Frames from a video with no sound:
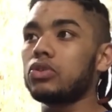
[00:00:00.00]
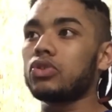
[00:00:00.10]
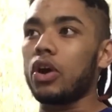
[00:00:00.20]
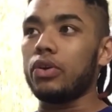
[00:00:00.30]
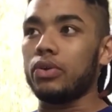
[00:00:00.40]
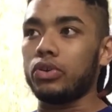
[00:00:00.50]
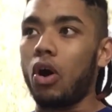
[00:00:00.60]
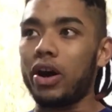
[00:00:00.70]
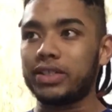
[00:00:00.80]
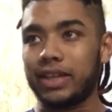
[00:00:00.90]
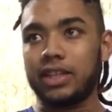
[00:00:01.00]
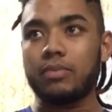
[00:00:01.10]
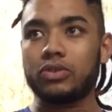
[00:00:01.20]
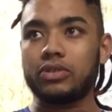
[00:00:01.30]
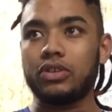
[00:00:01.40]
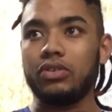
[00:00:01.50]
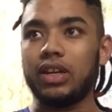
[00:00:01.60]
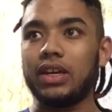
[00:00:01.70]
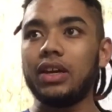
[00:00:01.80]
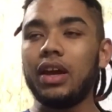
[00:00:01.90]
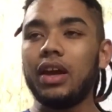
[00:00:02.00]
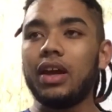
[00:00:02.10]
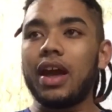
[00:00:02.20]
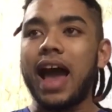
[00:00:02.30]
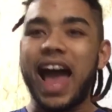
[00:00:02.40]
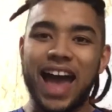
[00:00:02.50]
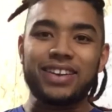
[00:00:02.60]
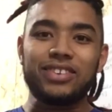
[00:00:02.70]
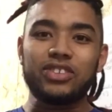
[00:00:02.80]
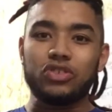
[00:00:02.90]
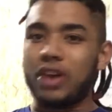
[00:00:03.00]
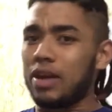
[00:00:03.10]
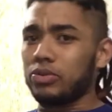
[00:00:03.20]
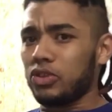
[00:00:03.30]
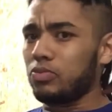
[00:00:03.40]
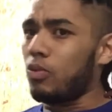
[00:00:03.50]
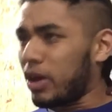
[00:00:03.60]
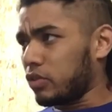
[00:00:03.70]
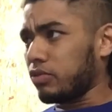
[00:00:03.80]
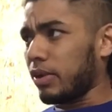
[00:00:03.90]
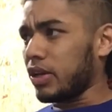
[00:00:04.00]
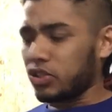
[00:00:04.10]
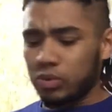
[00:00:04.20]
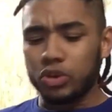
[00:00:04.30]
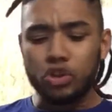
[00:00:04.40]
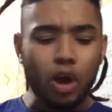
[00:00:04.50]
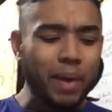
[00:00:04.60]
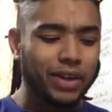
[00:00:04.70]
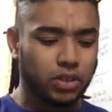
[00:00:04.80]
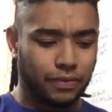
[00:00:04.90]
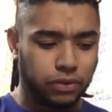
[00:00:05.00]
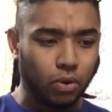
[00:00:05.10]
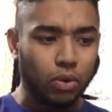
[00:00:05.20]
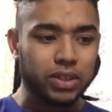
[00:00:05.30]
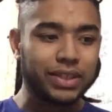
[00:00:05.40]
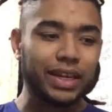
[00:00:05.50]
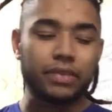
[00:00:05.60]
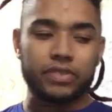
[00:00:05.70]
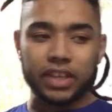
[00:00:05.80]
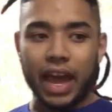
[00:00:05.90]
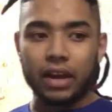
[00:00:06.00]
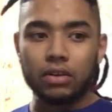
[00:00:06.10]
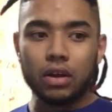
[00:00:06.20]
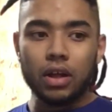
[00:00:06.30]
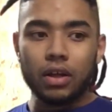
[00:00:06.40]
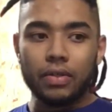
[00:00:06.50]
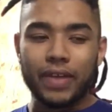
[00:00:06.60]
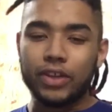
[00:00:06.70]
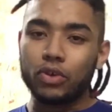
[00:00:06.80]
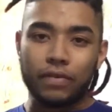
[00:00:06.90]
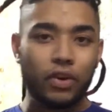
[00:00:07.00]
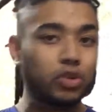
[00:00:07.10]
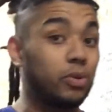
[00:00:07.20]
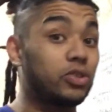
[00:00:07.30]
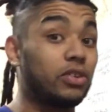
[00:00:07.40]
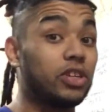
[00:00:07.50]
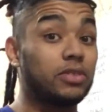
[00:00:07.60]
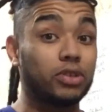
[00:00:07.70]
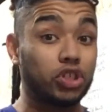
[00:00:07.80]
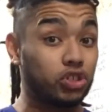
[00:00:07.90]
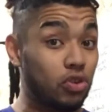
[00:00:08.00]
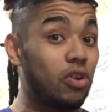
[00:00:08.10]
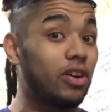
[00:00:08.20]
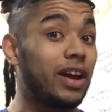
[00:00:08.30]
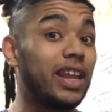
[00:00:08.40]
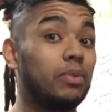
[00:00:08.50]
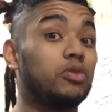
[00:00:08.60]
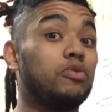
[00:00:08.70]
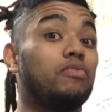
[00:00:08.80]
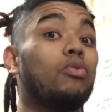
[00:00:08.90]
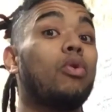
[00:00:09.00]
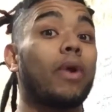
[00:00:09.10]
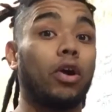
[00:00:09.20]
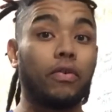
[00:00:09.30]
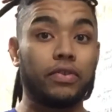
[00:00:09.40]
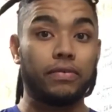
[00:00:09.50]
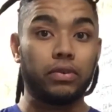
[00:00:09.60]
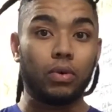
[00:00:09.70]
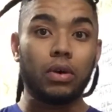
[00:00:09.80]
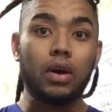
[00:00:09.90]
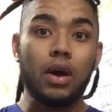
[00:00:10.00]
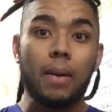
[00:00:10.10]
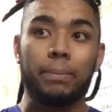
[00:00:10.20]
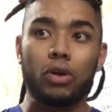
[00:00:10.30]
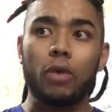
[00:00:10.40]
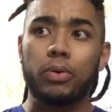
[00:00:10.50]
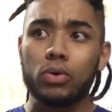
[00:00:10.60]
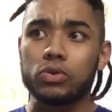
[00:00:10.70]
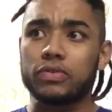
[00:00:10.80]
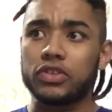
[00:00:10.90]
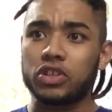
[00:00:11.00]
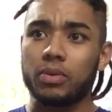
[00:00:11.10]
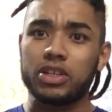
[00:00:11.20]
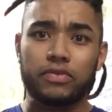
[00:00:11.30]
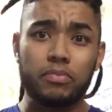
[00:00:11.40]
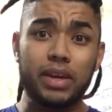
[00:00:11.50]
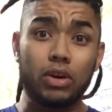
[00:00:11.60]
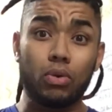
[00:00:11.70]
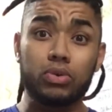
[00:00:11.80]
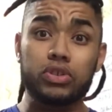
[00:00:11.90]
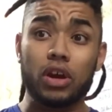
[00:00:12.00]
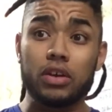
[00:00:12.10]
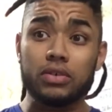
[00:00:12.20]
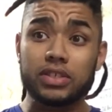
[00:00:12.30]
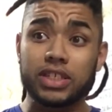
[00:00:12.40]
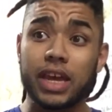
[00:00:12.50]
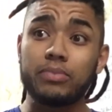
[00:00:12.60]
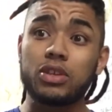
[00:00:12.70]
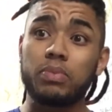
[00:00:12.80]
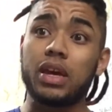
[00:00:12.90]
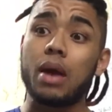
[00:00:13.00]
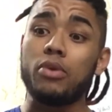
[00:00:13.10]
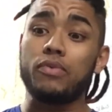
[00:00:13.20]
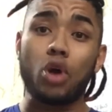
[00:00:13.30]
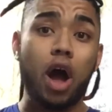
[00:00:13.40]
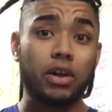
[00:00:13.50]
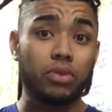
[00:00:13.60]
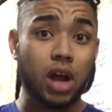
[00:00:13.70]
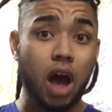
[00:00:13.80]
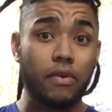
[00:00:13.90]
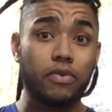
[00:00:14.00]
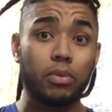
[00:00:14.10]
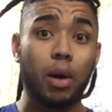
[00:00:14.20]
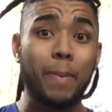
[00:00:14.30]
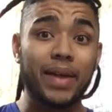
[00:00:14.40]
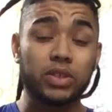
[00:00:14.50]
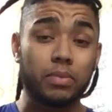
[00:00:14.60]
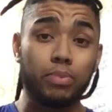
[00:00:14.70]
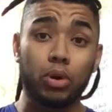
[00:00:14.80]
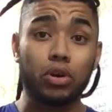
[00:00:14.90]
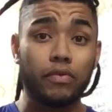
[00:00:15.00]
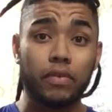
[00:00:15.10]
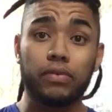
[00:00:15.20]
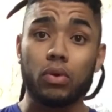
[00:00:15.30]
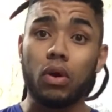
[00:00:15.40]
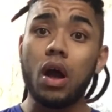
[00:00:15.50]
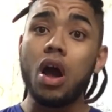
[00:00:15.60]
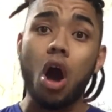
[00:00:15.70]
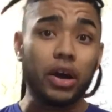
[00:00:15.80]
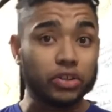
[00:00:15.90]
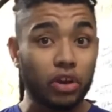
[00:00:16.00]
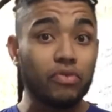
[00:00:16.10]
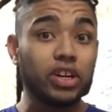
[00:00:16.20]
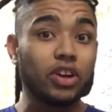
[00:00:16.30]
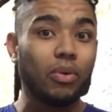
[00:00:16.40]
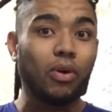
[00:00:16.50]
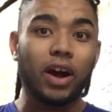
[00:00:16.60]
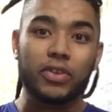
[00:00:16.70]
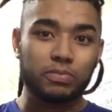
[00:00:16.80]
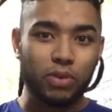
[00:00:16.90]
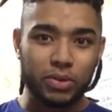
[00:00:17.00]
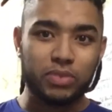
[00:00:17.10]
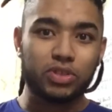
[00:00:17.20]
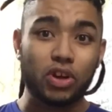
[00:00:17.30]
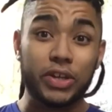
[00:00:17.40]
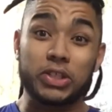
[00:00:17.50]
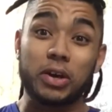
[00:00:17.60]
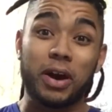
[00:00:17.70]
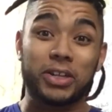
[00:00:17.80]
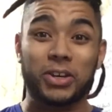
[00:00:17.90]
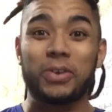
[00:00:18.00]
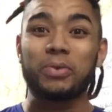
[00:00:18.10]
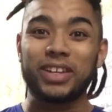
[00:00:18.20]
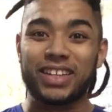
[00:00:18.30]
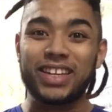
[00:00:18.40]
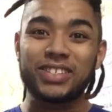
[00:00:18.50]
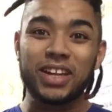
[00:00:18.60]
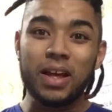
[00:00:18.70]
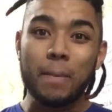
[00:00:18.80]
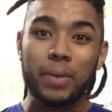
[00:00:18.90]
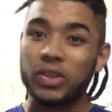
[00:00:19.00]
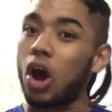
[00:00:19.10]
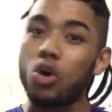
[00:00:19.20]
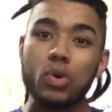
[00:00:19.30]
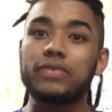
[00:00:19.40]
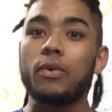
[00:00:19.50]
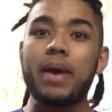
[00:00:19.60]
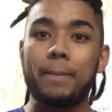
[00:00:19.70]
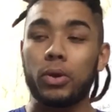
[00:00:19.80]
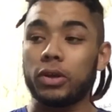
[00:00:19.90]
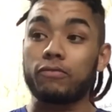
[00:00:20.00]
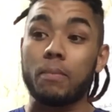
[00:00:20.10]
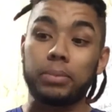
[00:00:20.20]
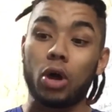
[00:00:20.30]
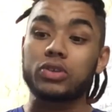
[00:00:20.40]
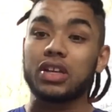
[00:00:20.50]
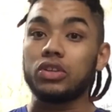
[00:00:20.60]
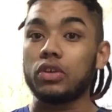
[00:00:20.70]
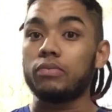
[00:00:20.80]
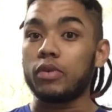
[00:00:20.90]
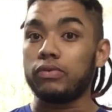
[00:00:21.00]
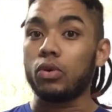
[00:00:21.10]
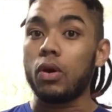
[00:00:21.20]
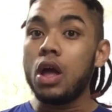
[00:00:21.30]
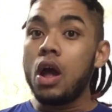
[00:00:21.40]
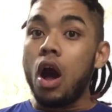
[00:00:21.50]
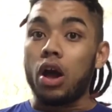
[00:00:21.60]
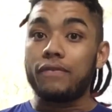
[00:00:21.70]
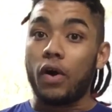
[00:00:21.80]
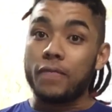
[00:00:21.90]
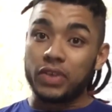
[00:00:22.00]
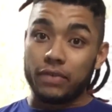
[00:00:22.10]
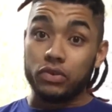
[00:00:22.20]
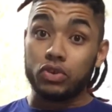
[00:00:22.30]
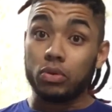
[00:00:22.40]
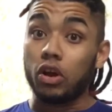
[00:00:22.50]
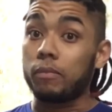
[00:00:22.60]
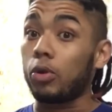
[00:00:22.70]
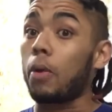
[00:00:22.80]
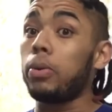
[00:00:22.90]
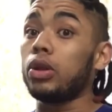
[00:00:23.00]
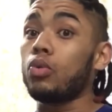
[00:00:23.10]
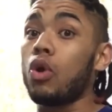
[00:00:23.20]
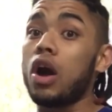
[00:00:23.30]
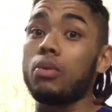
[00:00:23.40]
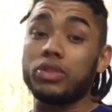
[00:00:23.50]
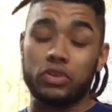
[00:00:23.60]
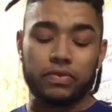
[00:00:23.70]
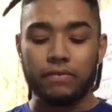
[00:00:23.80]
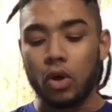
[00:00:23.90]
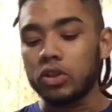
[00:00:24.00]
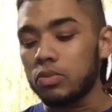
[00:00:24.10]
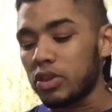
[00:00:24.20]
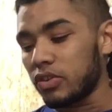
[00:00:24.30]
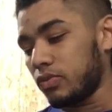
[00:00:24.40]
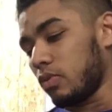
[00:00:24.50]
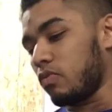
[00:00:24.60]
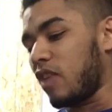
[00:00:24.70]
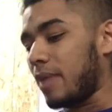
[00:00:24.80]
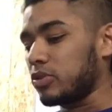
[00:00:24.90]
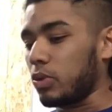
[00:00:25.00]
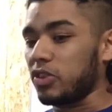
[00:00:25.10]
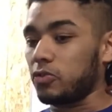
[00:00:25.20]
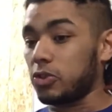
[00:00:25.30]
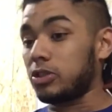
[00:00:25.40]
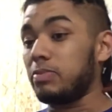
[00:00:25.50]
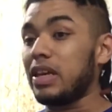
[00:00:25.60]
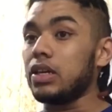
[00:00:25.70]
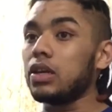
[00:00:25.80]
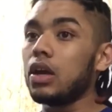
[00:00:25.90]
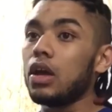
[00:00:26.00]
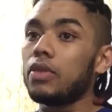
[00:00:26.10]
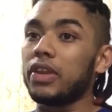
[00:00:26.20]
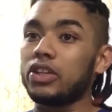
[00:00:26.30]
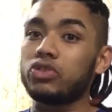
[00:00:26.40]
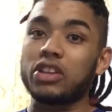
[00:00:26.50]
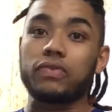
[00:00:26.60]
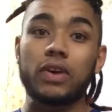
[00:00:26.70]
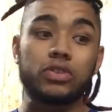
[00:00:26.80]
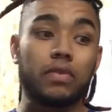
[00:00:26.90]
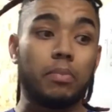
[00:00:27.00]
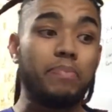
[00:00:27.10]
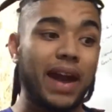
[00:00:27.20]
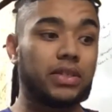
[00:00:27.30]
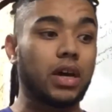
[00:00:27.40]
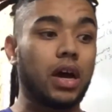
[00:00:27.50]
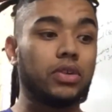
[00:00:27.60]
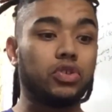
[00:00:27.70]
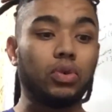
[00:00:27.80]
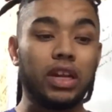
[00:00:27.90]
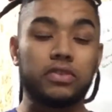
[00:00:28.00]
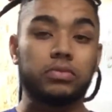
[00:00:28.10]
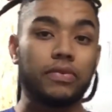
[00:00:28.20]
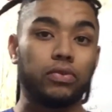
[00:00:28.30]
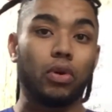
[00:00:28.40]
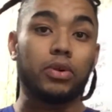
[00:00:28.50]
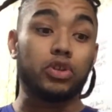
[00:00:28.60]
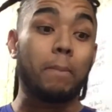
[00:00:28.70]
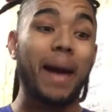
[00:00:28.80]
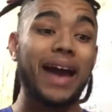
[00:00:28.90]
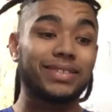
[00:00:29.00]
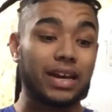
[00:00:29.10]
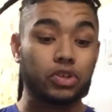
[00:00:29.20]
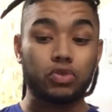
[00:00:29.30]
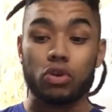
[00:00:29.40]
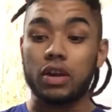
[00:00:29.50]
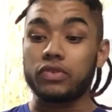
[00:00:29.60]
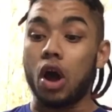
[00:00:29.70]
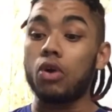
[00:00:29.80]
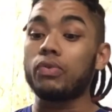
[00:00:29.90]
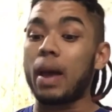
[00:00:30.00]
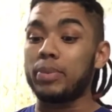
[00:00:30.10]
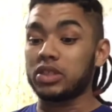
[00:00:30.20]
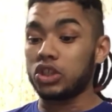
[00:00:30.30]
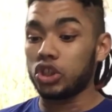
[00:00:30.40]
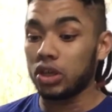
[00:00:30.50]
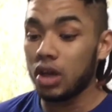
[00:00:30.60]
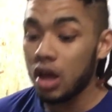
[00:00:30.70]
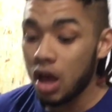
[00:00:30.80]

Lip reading: So you're isolating the muscles that you need, and you're able to use more weight through it. So when you go back to the floor to deadlift again, then you're going to find your posterior chain is much stronger and able to move more weight off the floor. Block pulls, for some reason, for me also seem to be a movement I can recover from a lot better than pulling off the floor. I don't really know why. There's probably some science to it. I don't know what it is, but I always feel better pulling from blocks than I do from the floor. I find that if you do a lot of block pulling work, whether it's for volume, whether it's for reps, whether it's for speed, that it transfers over better to your lifts from the floor, because your back's now strong enough to hold that position.